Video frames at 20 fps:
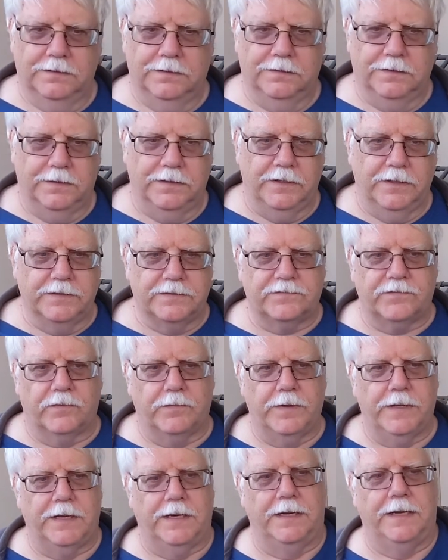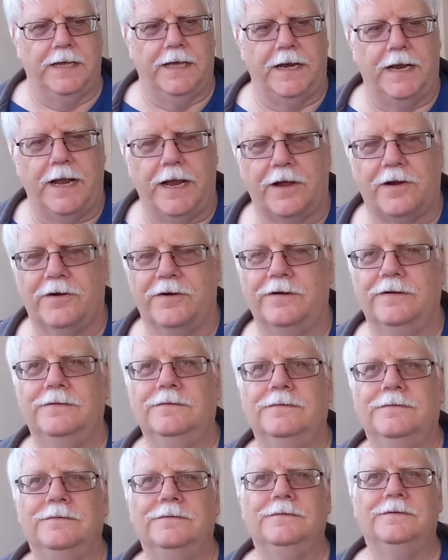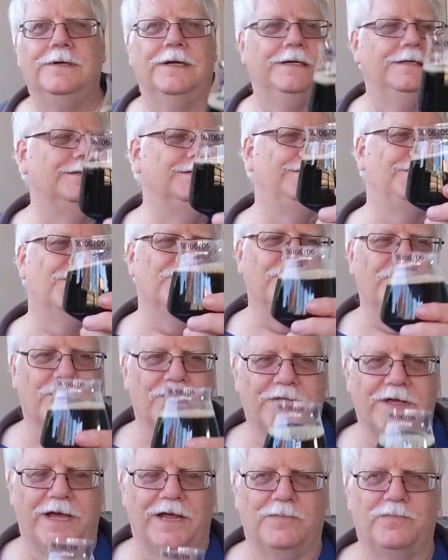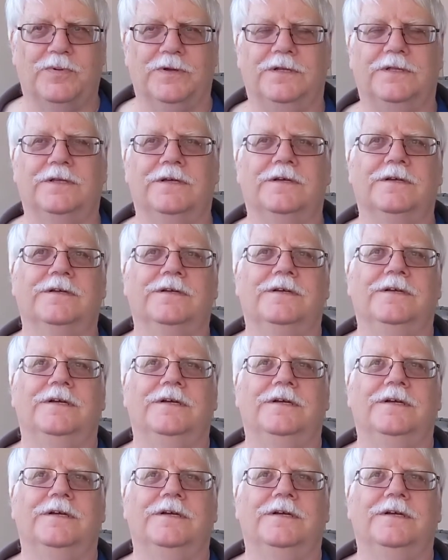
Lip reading: yeast from Head Anchor. Don't know that, but the